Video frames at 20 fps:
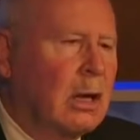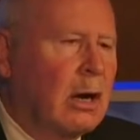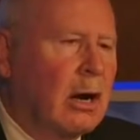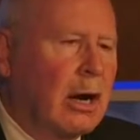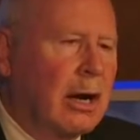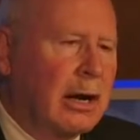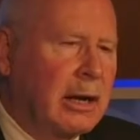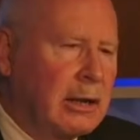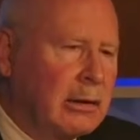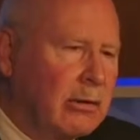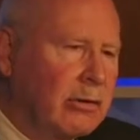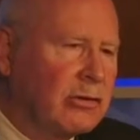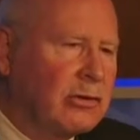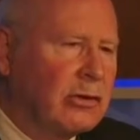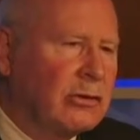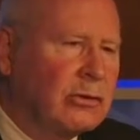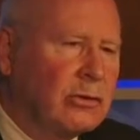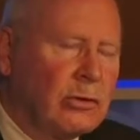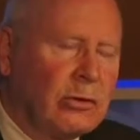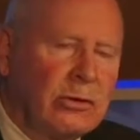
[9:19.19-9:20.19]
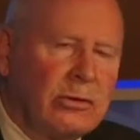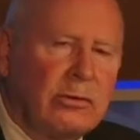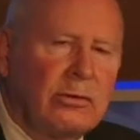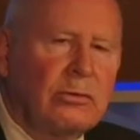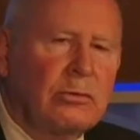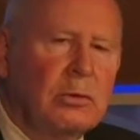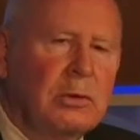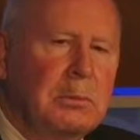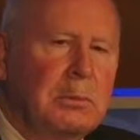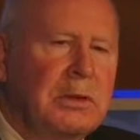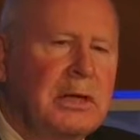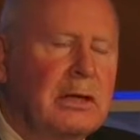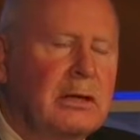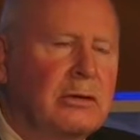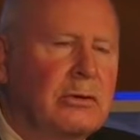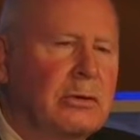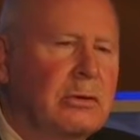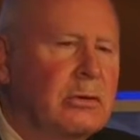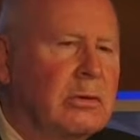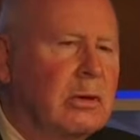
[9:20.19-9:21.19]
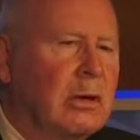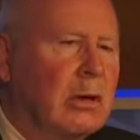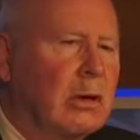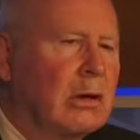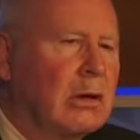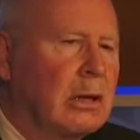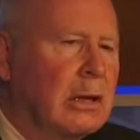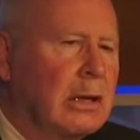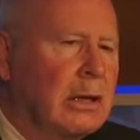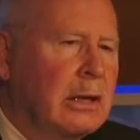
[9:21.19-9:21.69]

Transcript: our energy sources would be internal.